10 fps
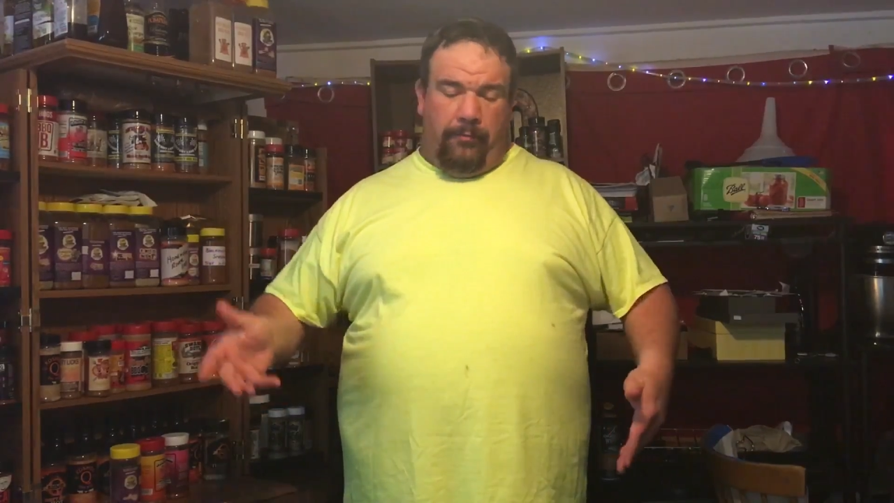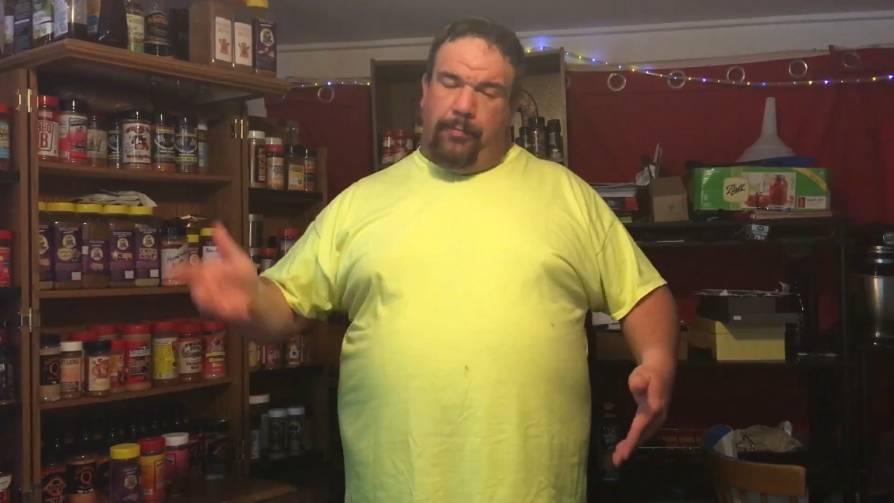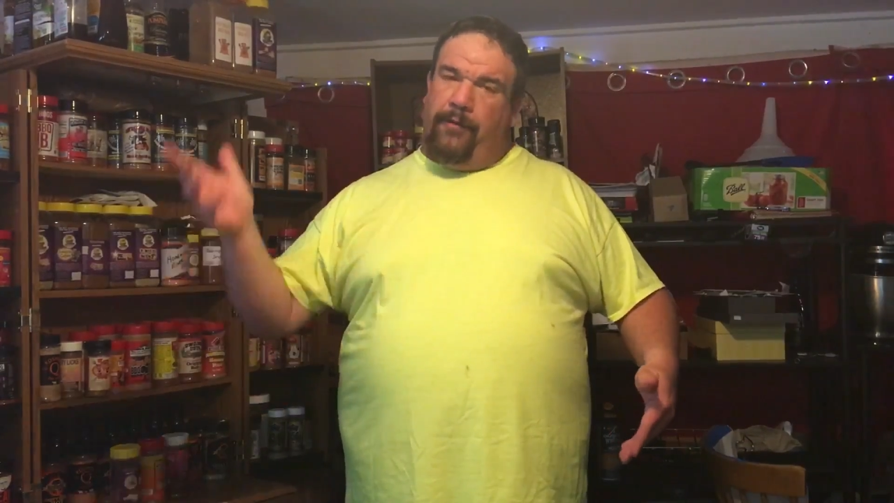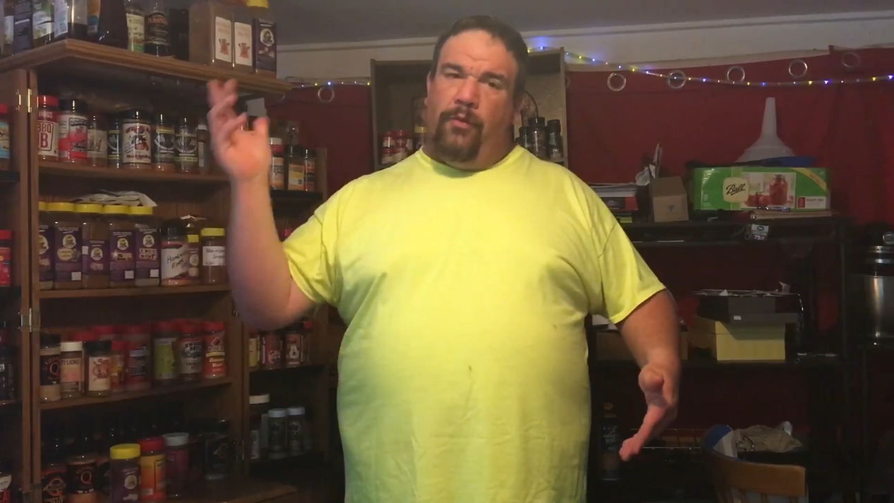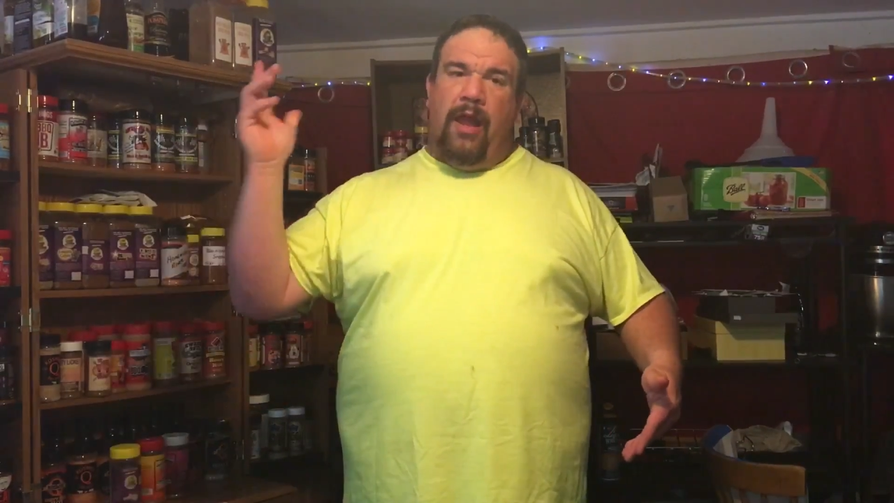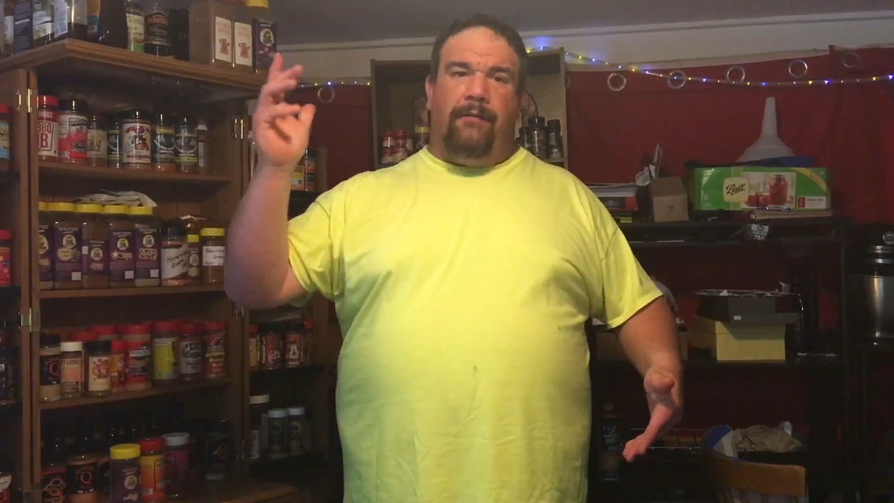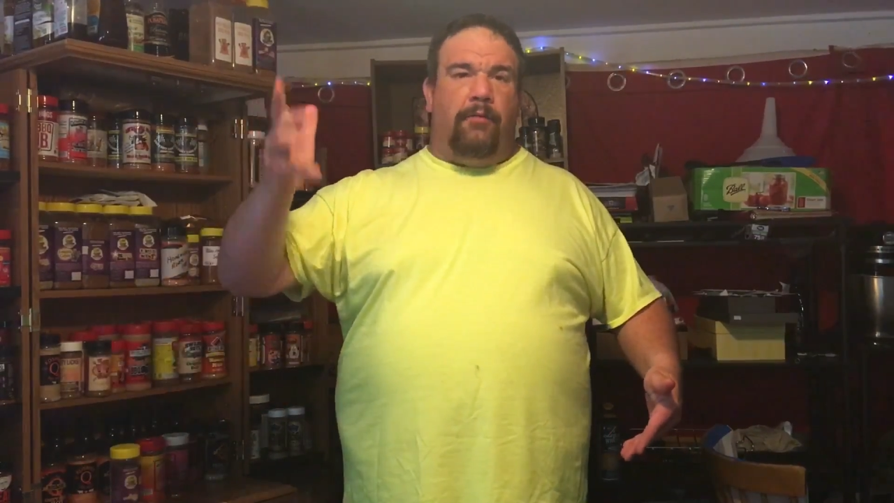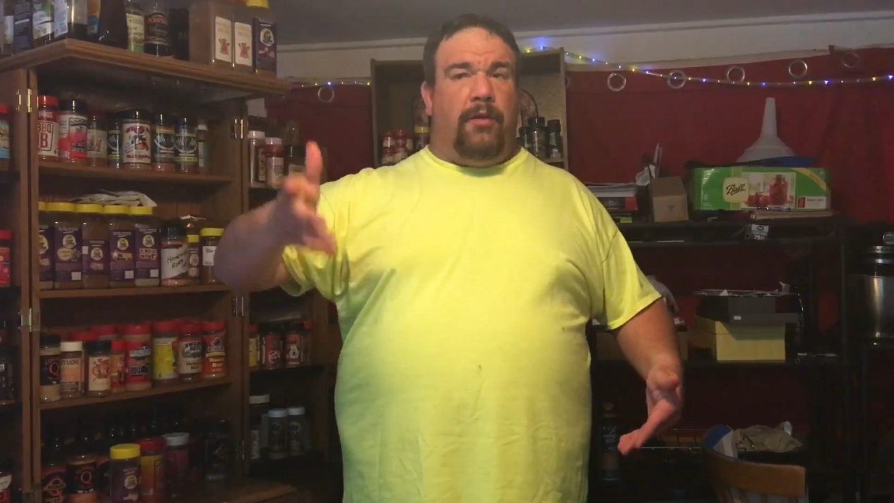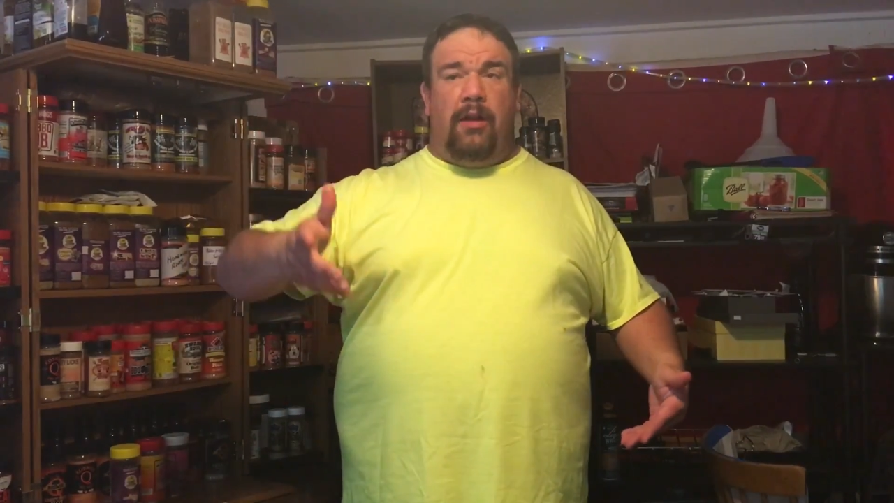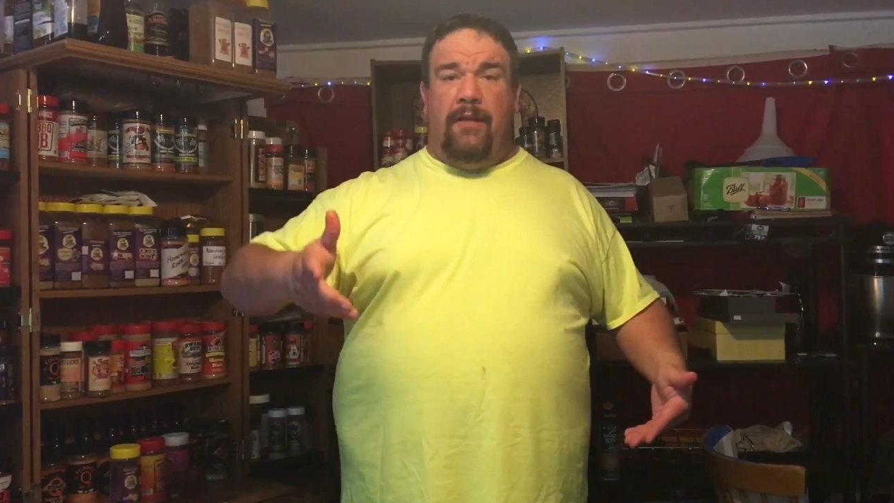But if you
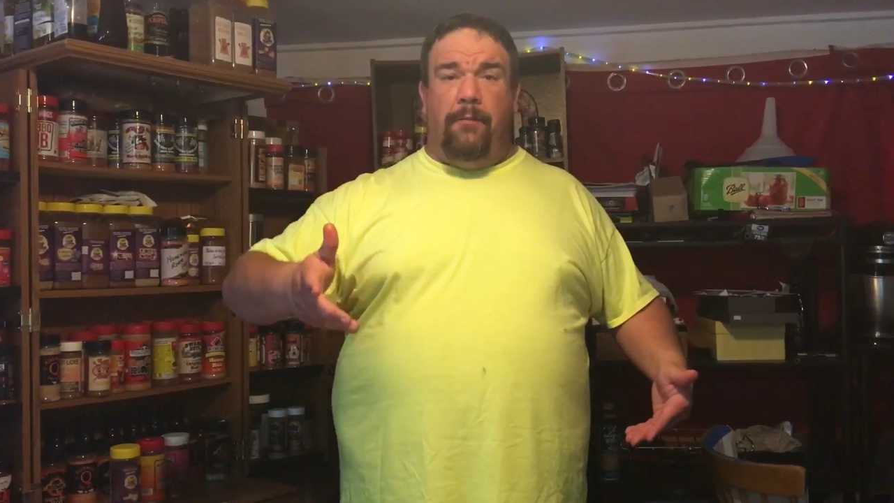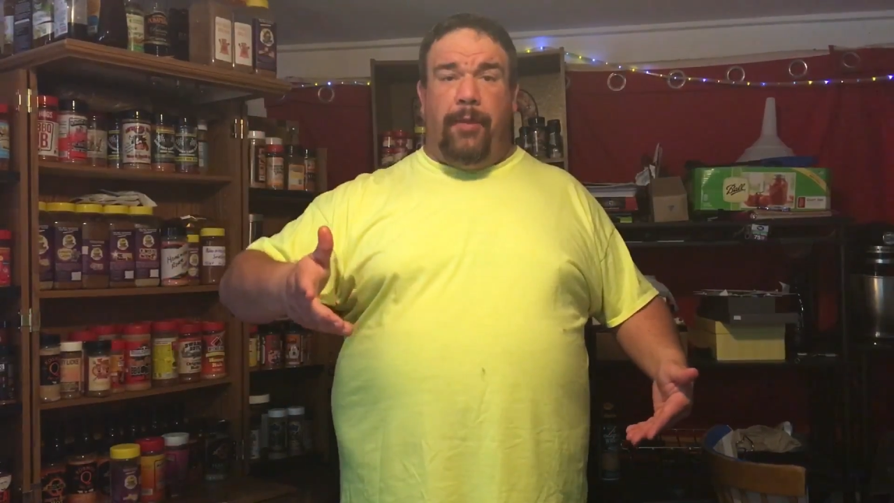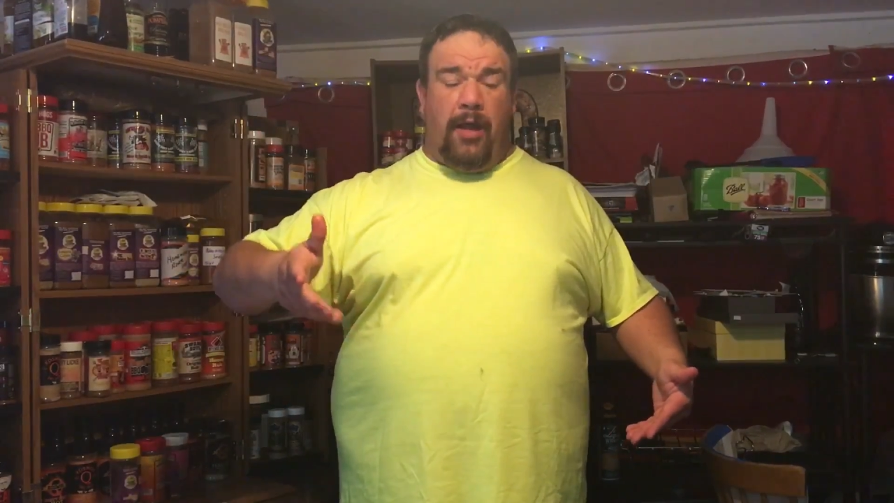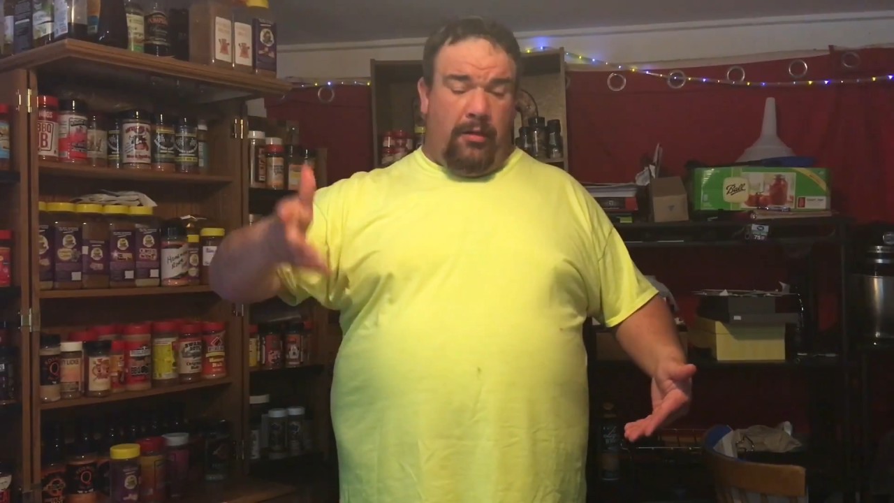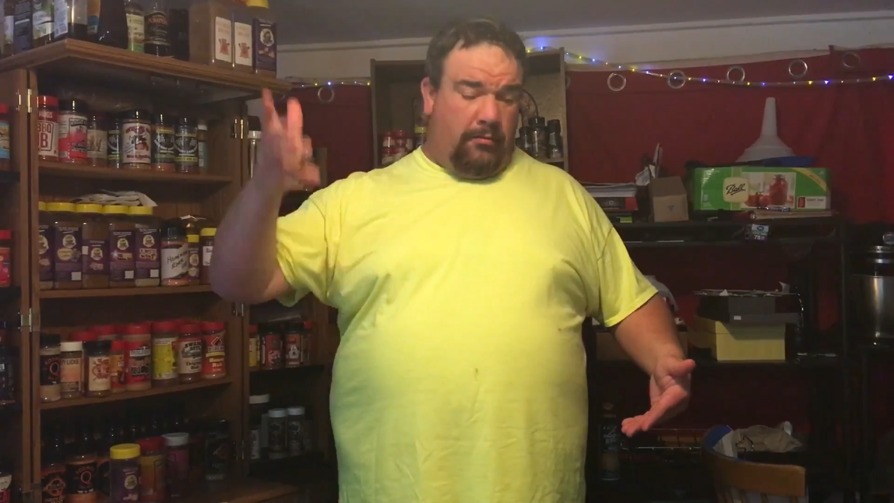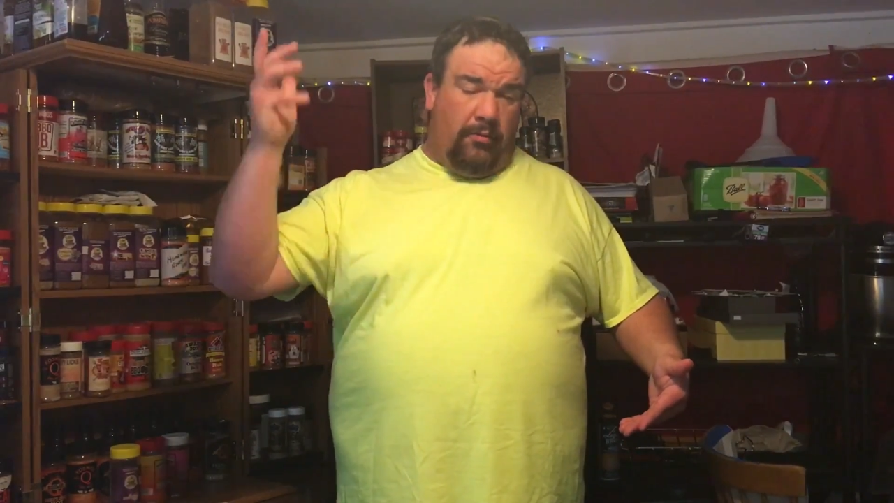don't have a pit,